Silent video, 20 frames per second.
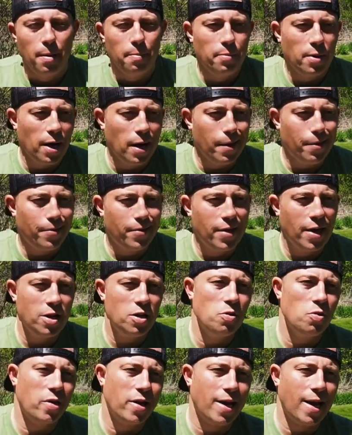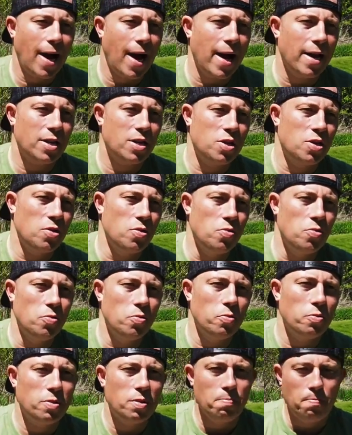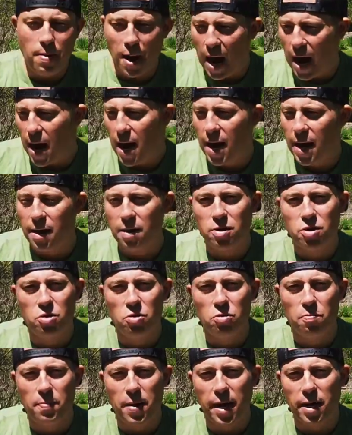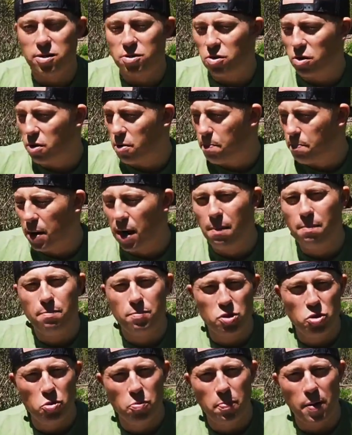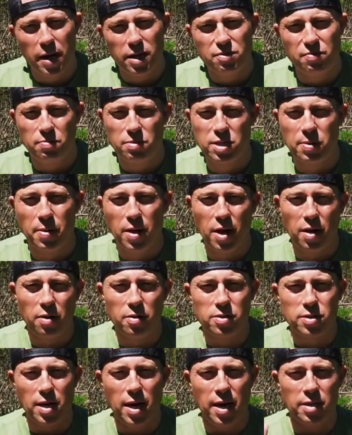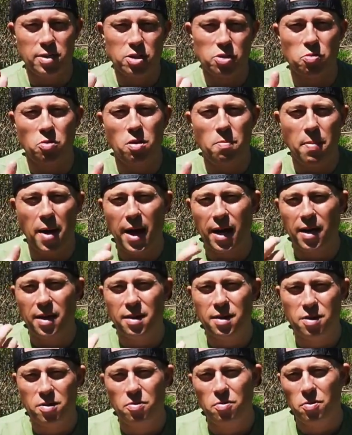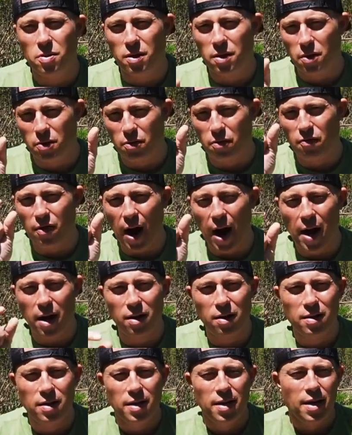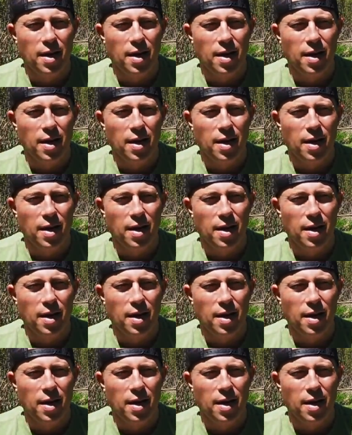but then you've got to buy toothpaste or bum toothpaste from someone else and squirt it back into the little vial,